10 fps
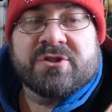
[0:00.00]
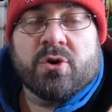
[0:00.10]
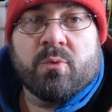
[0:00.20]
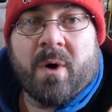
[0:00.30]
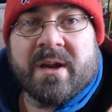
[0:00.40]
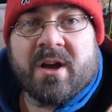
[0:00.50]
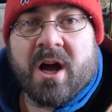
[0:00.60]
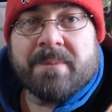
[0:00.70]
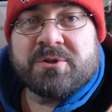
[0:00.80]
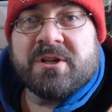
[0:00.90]
So one
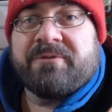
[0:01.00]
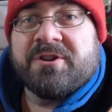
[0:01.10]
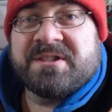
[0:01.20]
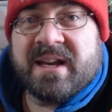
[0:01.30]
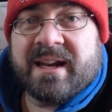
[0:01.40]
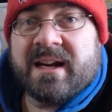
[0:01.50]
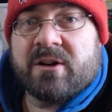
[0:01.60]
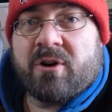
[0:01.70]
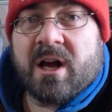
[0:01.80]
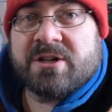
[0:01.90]
option if you're sitting in a
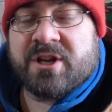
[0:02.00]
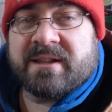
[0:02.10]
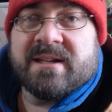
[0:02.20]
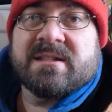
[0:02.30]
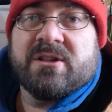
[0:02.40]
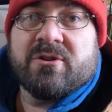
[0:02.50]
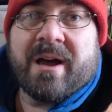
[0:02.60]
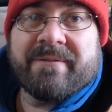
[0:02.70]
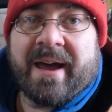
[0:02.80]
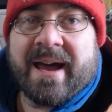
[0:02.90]
garage like this and you
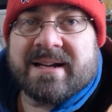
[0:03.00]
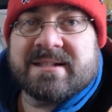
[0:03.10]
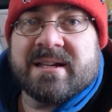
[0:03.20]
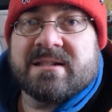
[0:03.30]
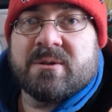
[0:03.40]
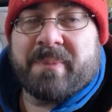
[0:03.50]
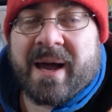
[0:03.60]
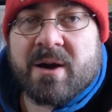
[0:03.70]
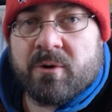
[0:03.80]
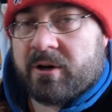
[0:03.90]
have access to
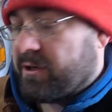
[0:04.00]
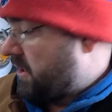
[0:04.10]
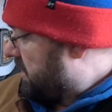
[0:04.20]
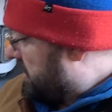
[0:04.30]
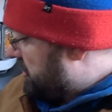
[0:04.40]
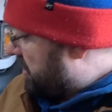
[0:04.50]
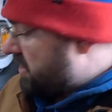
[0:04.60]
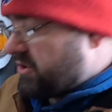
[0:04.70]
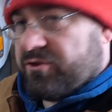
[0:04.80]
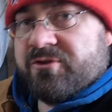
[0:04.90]
power, you
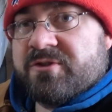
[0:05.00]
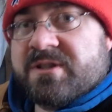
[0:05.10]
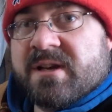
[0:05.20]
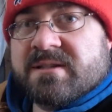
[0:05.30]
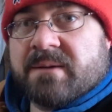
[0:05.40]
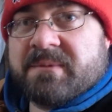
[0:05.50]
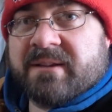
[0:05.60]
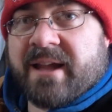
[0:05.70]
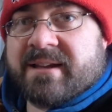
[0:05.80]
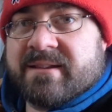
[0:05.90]
can use something
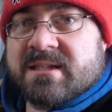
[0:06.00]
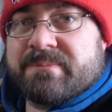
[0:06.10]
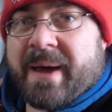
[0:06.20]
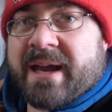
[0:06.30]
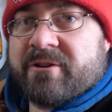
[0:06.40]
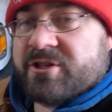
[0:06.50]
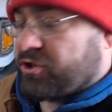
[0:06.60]
like this battery